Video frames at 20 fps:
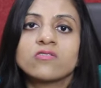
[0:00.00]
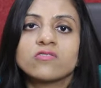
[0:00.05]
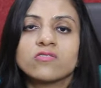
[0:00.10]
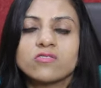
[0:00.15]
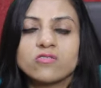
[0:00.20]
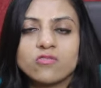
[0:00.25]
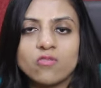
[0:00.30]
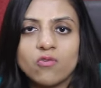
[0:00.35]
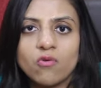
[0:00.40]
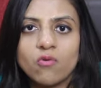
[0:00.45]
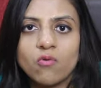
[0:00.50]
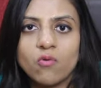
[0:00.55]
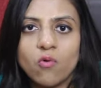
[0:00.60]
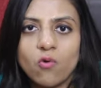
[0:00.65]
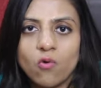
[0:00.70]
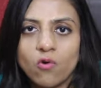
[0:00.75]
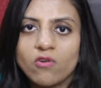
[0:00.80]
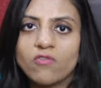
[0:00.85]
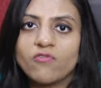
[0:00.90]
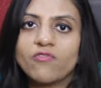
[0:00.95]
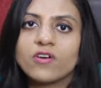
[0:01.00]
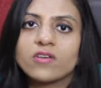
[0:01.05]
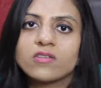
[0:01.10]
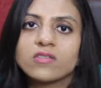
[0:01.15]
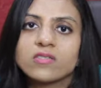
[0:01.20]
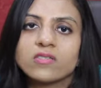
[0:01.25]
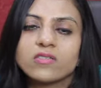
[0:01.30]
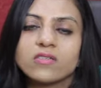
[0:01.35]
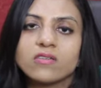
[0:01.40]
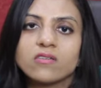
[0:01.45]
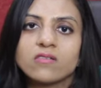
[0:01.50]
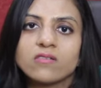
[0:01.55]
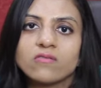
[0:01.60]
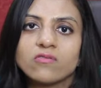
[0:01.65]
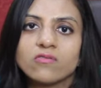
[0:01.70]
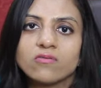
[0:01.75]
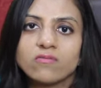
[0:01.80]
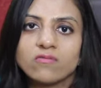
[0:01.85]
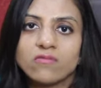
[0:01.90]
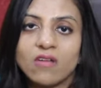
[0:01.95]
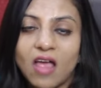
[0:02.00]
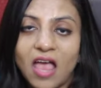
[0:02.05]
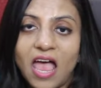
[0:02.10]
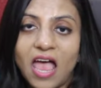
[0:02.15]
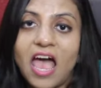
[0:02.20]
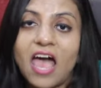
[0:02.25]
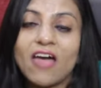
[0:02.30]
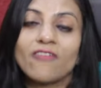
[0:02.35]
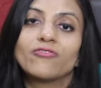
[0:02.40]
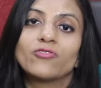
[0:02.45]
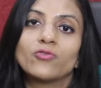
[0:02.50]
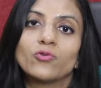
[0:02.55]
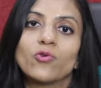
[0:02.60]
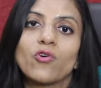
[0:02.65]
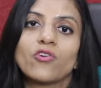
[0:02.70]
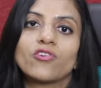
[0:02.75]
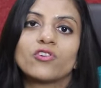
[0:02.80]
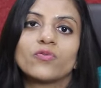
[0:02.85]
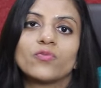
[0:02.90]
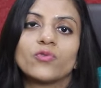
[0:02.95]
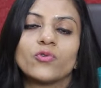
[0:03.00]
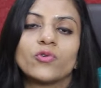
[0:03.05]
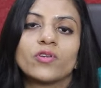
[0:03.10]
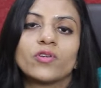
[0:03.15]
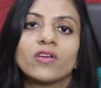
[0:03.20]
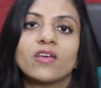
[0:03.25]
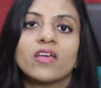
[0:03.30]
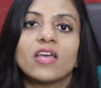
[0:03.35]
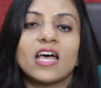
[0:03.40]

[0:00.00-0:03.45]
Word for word: So all of us can have to contribute.